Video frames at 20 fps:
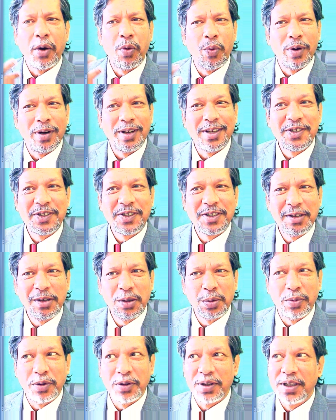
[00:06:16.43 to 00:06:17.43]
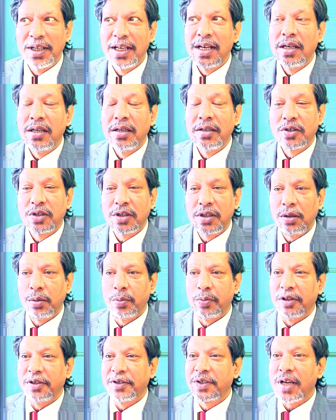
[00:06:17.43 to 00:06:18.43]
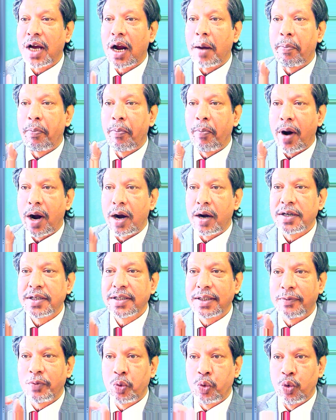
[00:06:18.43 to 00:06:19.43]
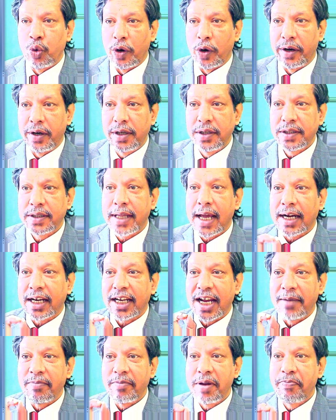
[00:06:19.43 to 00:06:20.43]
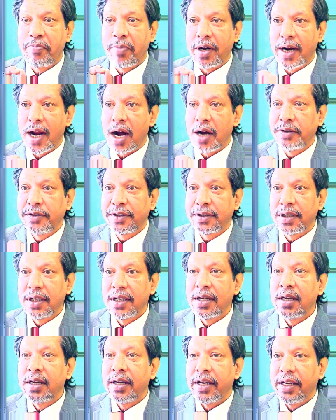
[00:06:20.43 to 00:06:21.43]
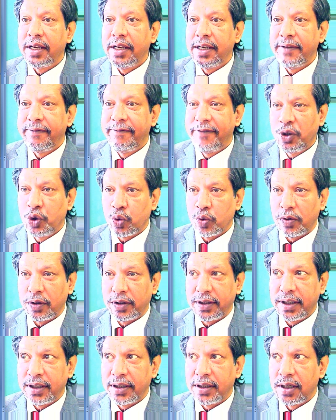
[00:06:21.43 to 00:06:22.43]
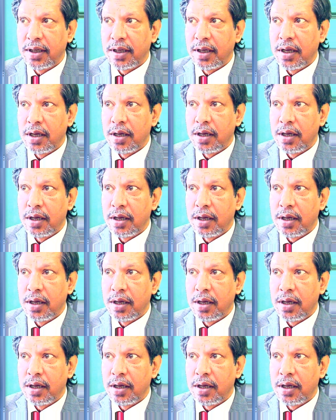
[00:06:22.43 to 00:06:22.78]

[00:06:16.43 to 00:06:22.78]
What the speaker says: Now, what is syllable? Syllables are parts of words that can be pronounced individually.